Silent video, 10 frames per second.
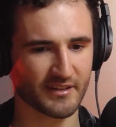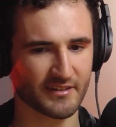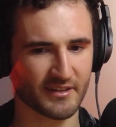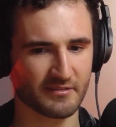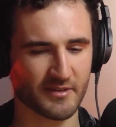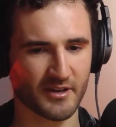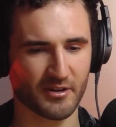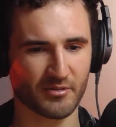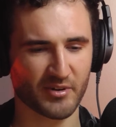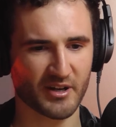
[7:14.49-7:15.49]
And then
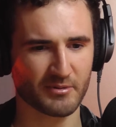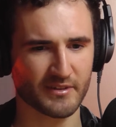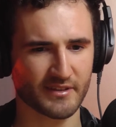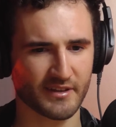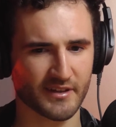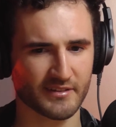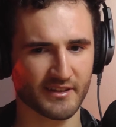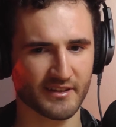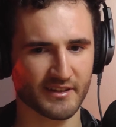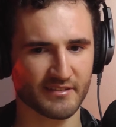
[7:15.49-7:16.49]
when I went there and
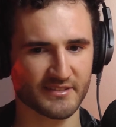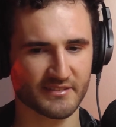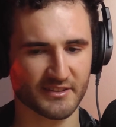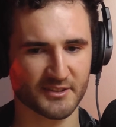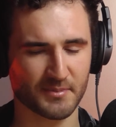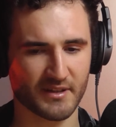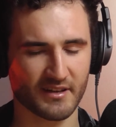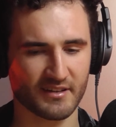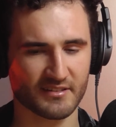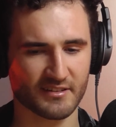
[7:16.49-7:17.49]
they kind of
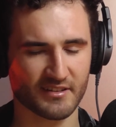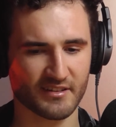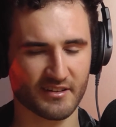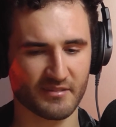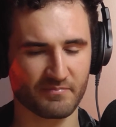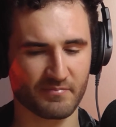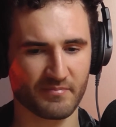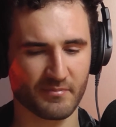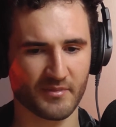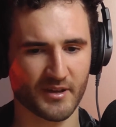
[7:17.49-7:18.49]
explained, all
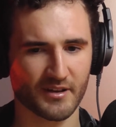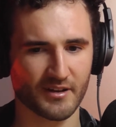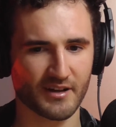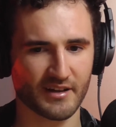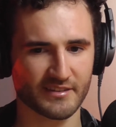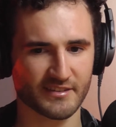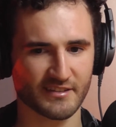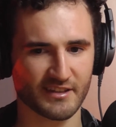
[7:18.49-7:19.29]
right, this is